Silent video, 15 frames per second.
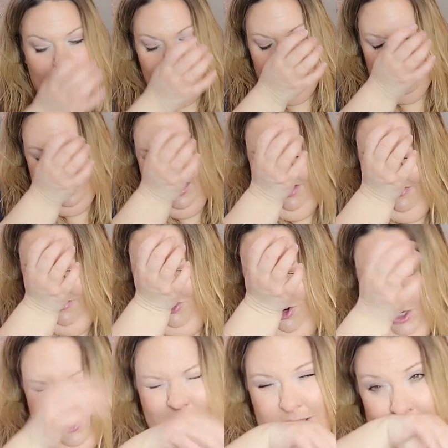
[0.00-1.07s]
was looking
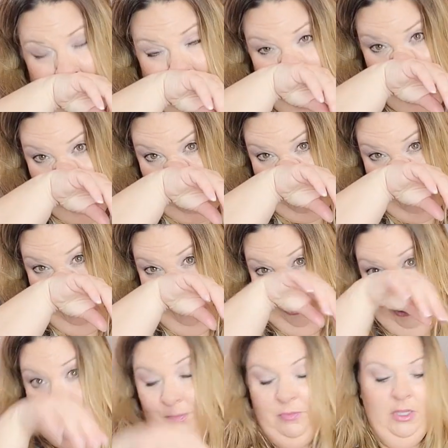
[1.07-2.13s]
for, sorry, I have a
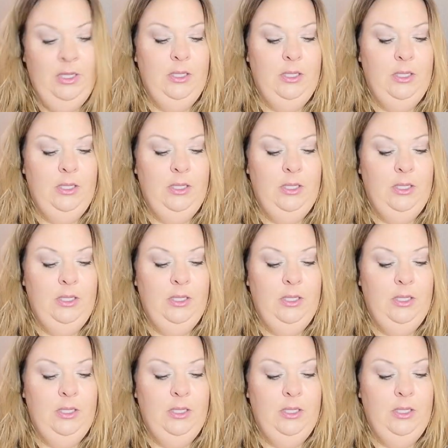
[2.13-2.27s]
tickle,